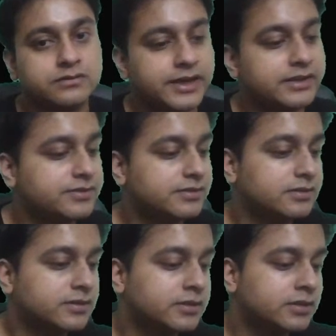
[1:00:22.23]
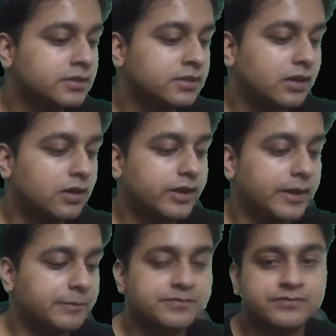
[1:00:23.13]
Yes?
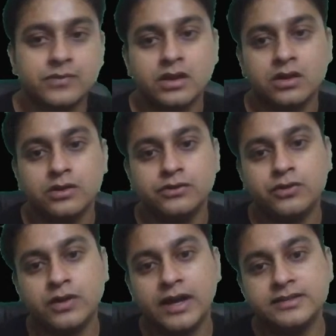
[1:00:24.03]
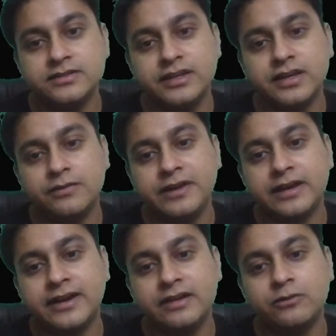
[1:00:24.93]
Okay. So guys, here we are
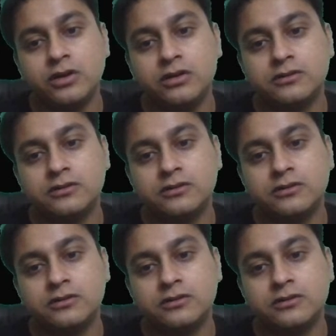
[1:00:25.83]
getting what?